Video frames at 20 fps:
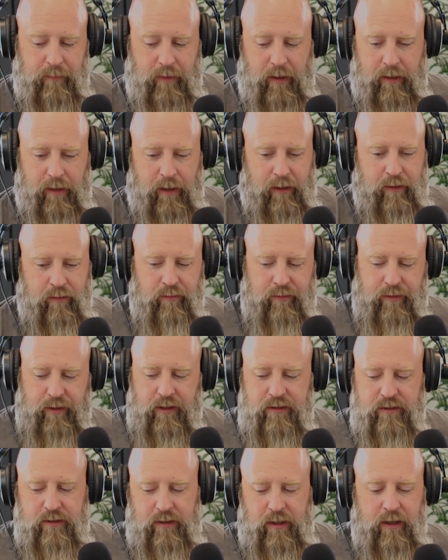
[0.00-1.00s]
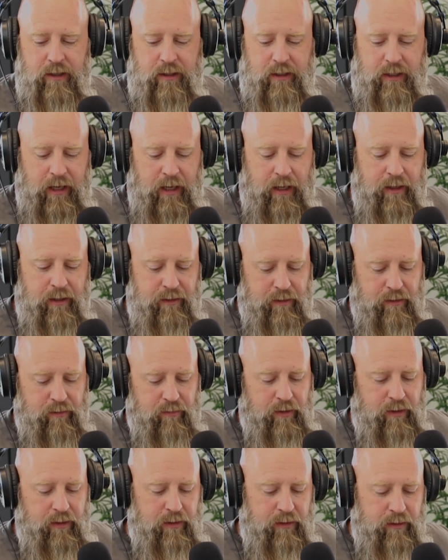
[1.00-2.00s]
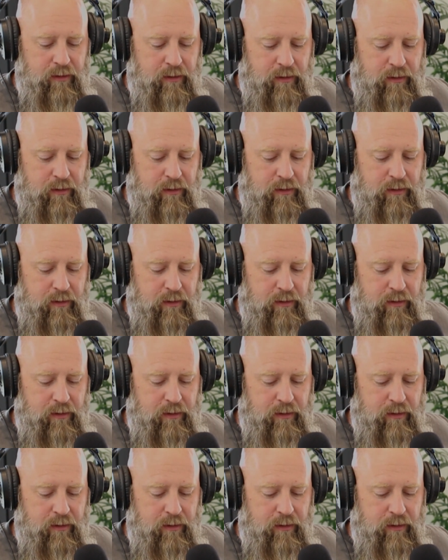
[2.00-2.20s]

I don't think so. Not in Canada, right?